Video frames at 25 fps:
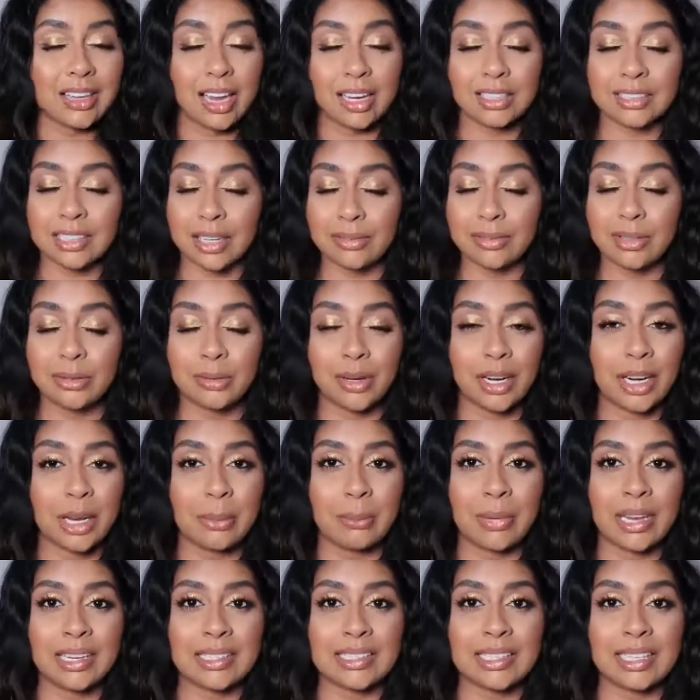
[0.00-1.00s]
I definitely
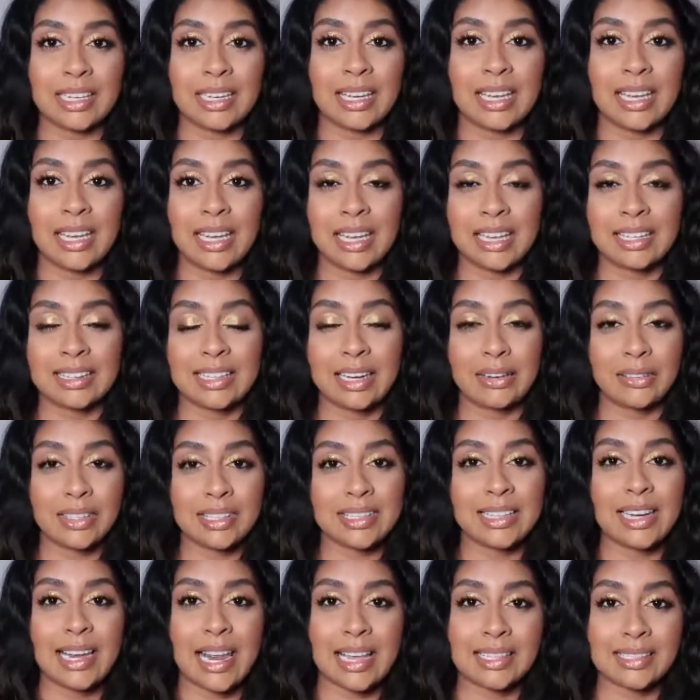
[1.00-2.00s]
recommend it. There
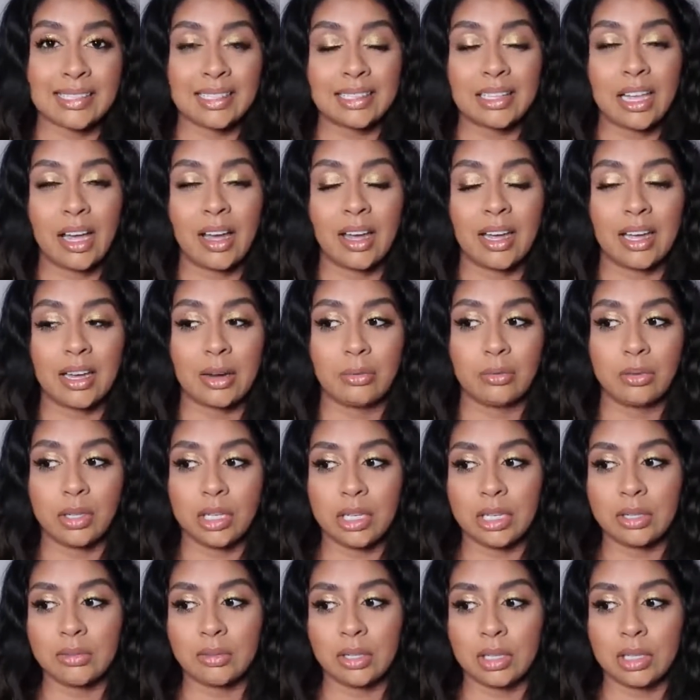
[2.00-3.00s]
is a lesson that I
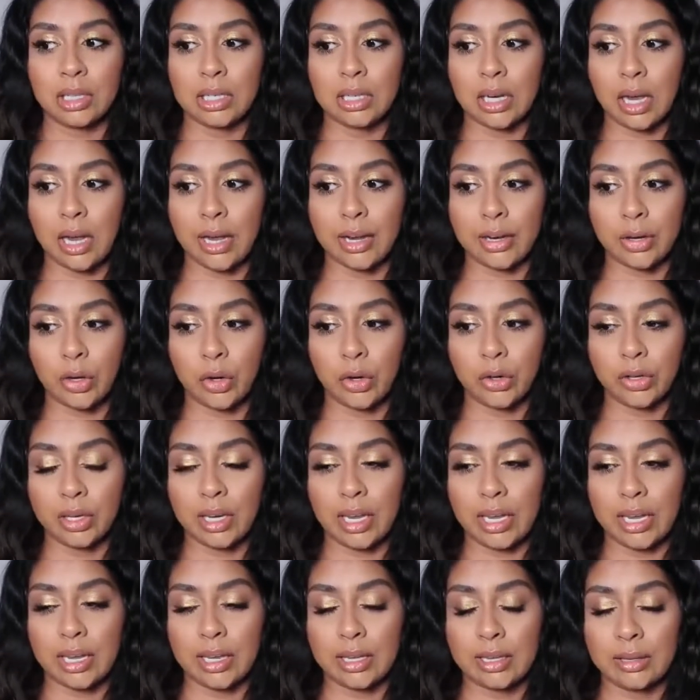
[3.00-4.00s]
really like on
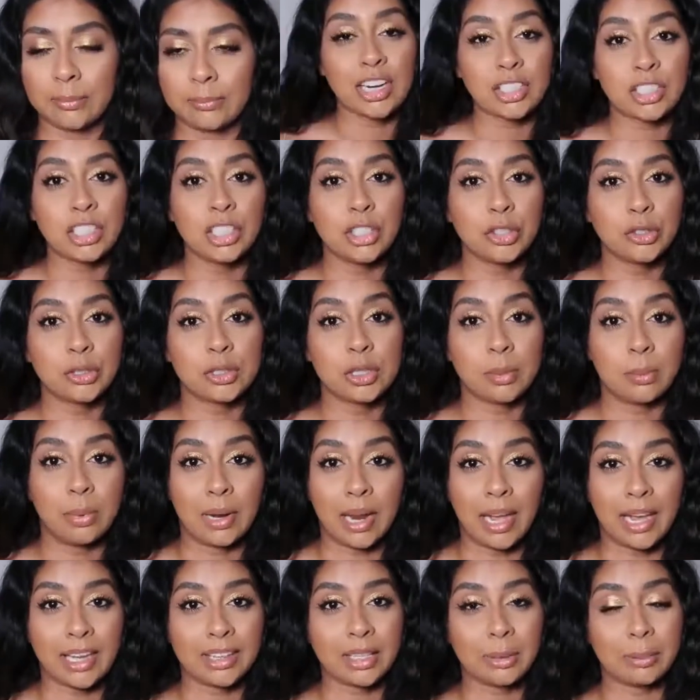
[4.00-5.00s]
there. I actually used to
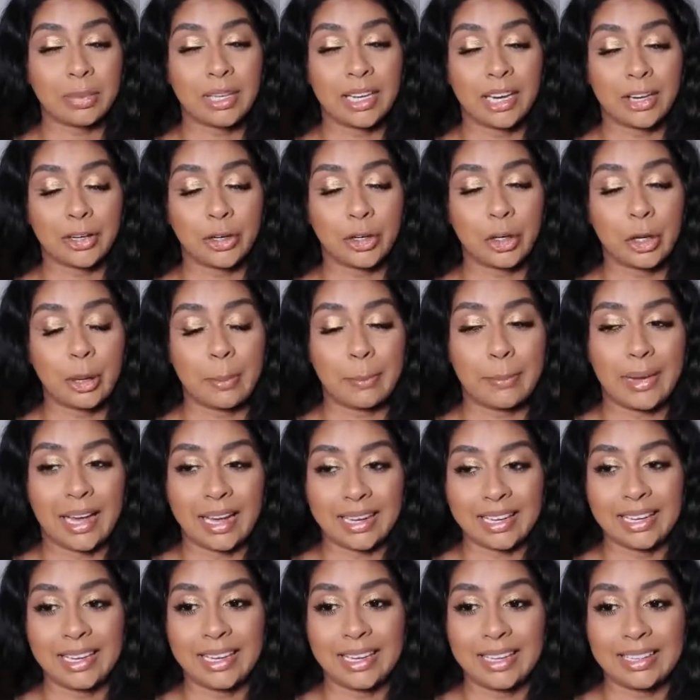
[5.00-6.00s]
play the piano
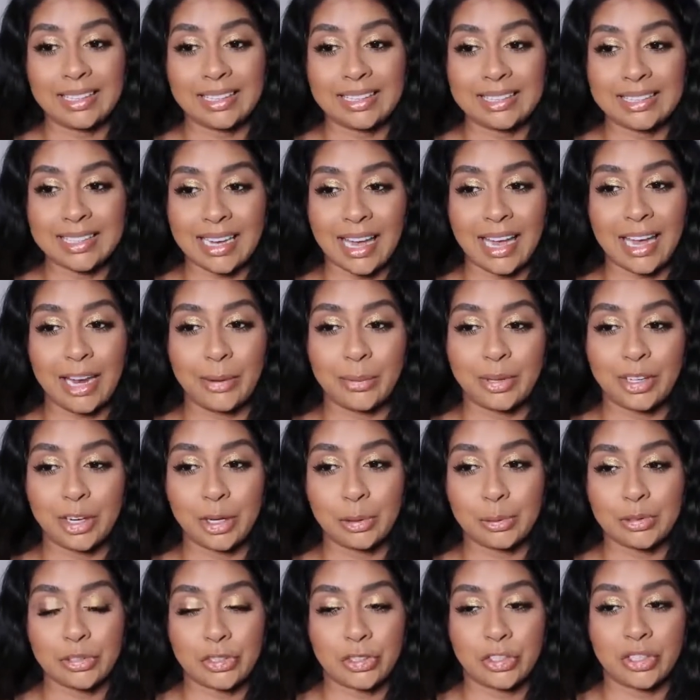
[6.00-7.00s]
back in the day when
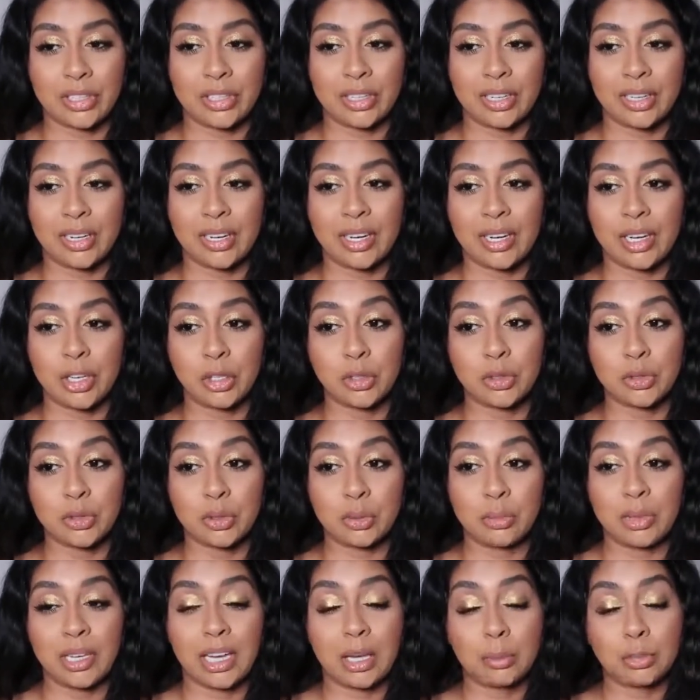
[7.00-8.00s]
I was younger, and I used
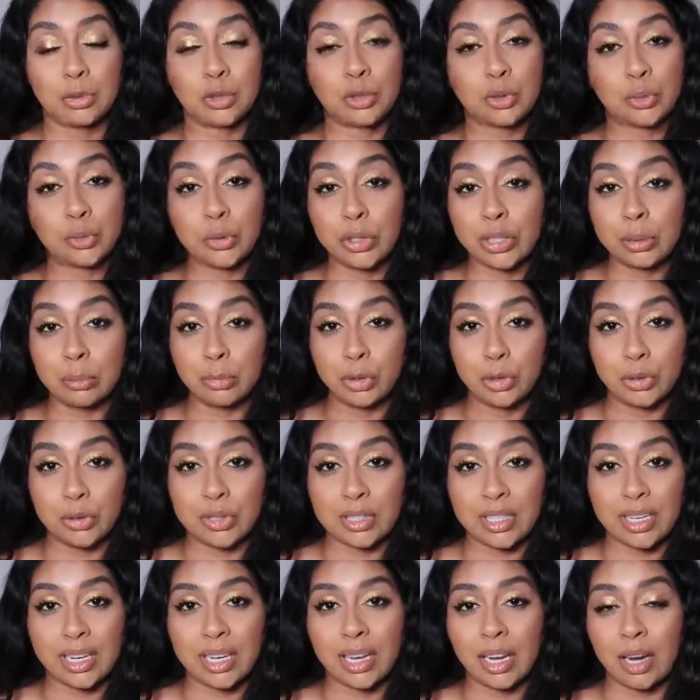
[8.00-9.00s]
to be able to read
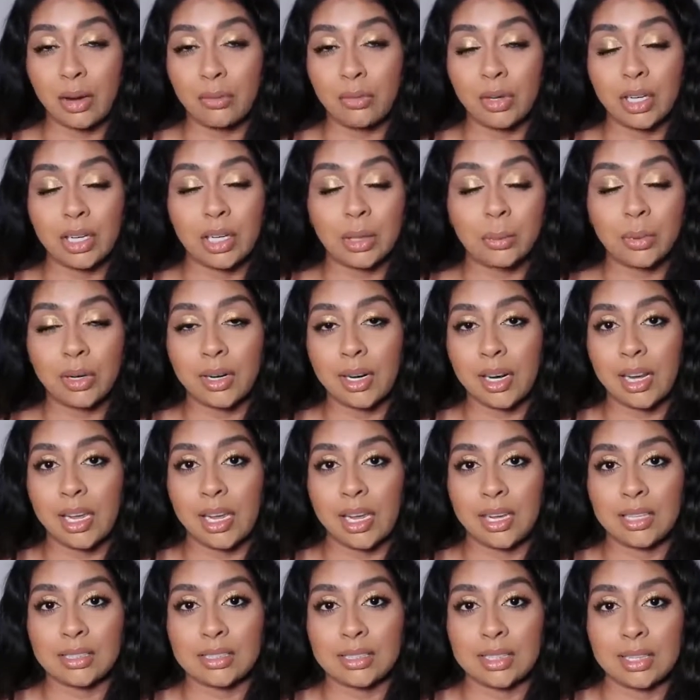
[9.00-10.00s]
music, and I really want to
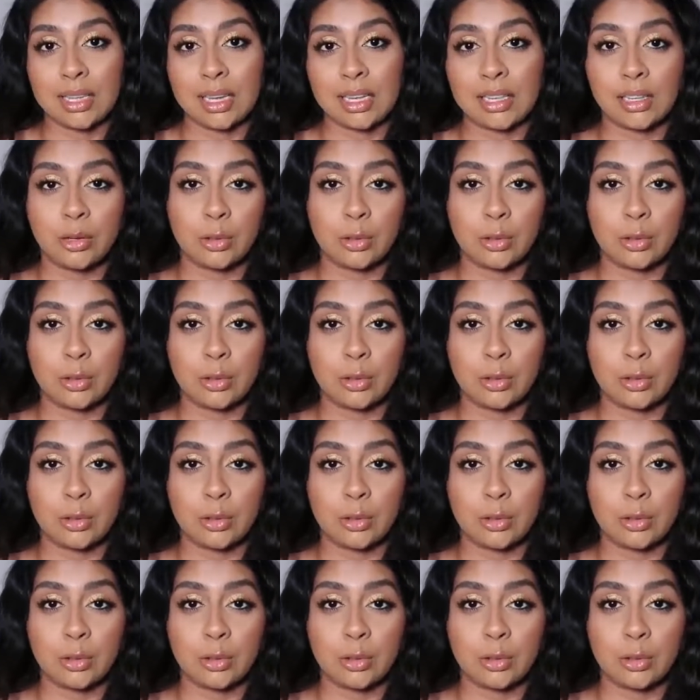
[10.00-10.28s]
get into that.